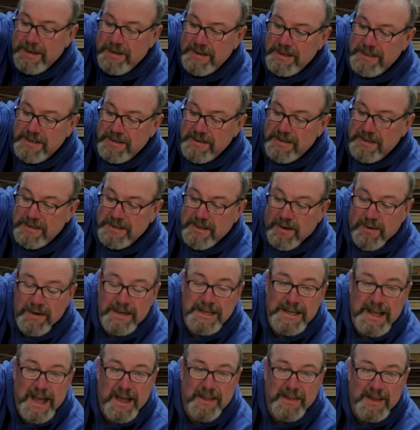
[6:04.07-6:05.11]
on this, it's
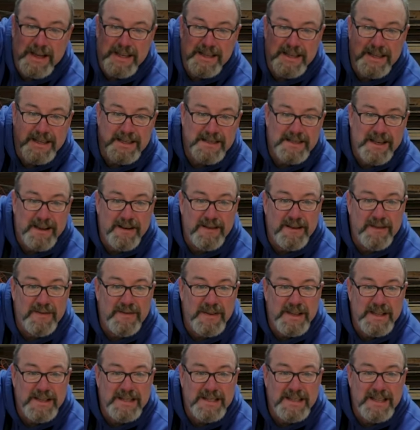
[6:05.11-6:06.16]
going down like this. I don't know if
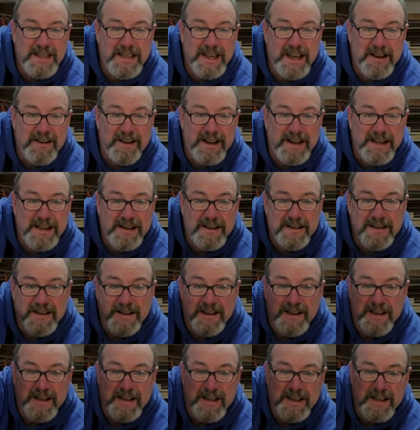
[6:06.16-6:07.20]
you can see that right here.
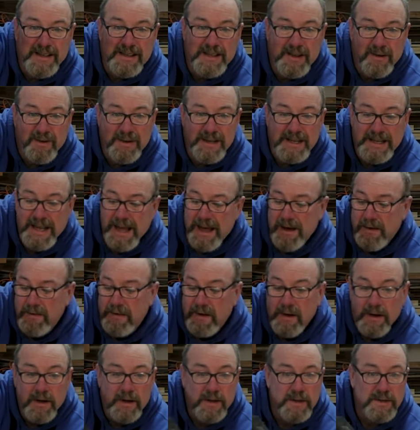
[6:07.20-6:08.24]
It's going down.
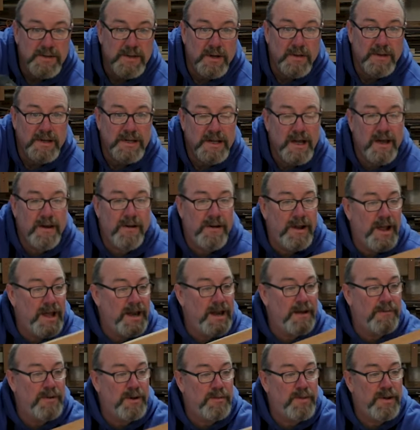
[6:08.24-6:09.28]
So the cutter
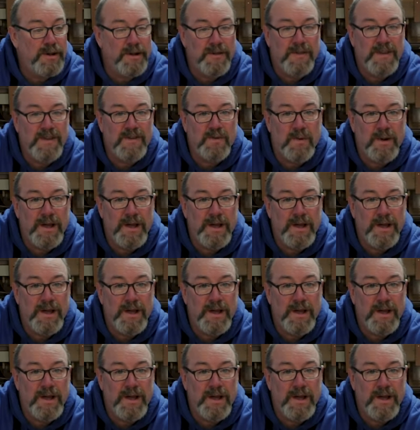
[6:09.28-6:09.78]
head, I'm gonna put it this